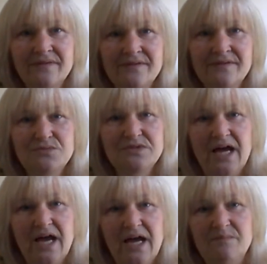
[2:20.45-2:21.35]

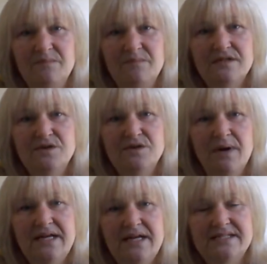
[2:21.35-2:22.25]
Sometimes you
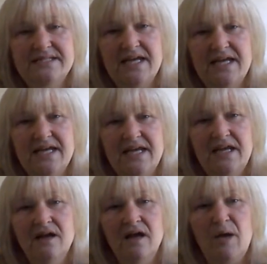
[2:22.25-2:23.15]
might see
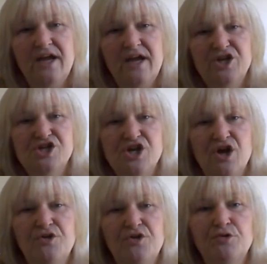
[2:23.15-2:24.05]
a picture of
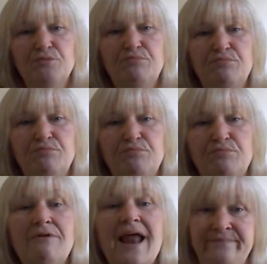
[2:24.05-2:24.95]
an
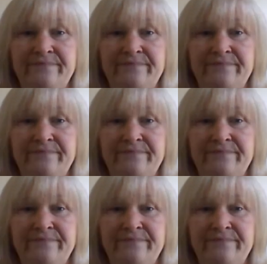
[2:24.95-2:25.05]
umbrella